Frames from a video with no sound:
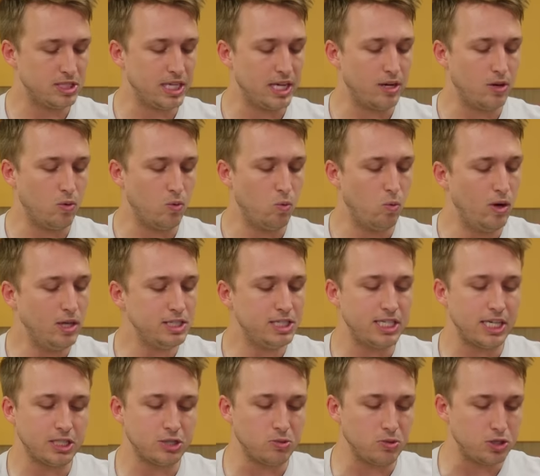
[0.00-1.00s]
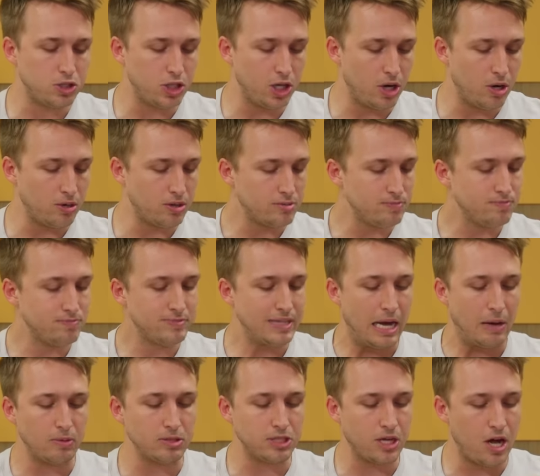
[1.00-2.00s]
said, one sexual joke,
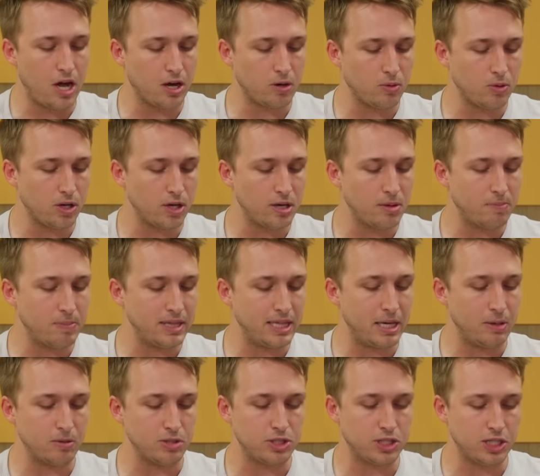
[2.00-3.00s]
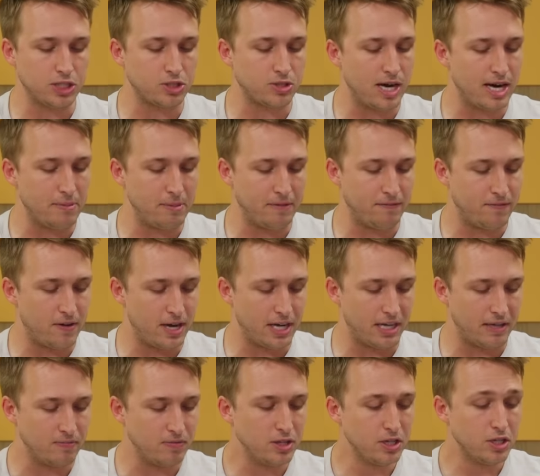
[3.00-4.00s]
that was awkward, but they were just trying to be
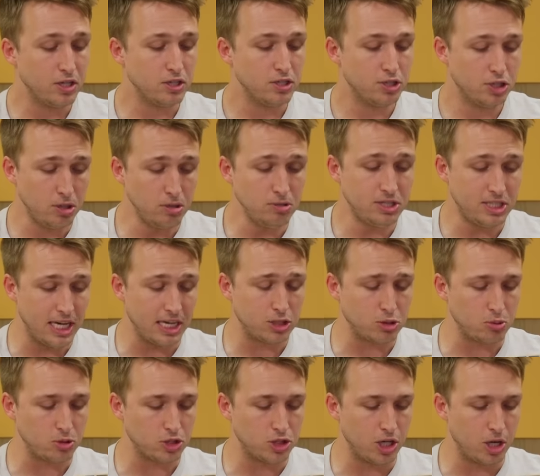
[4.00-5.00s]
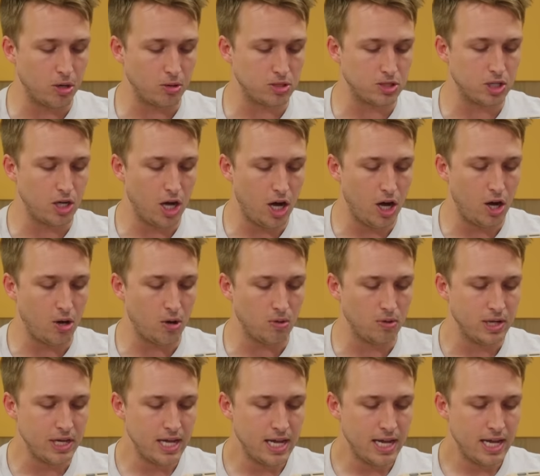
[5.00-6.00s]
funny. Two sexual jokes,
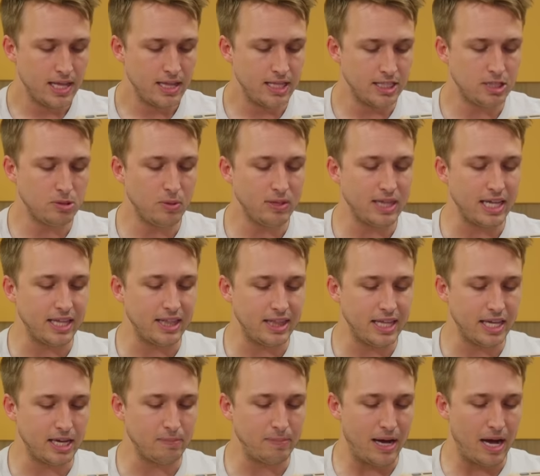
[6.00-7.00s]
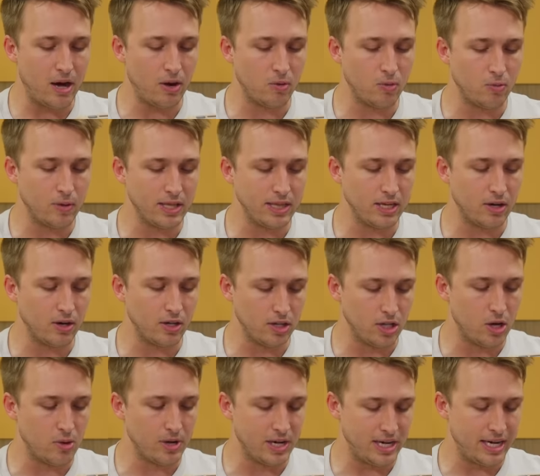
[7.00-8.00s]
oh, this is what they think about when they're alone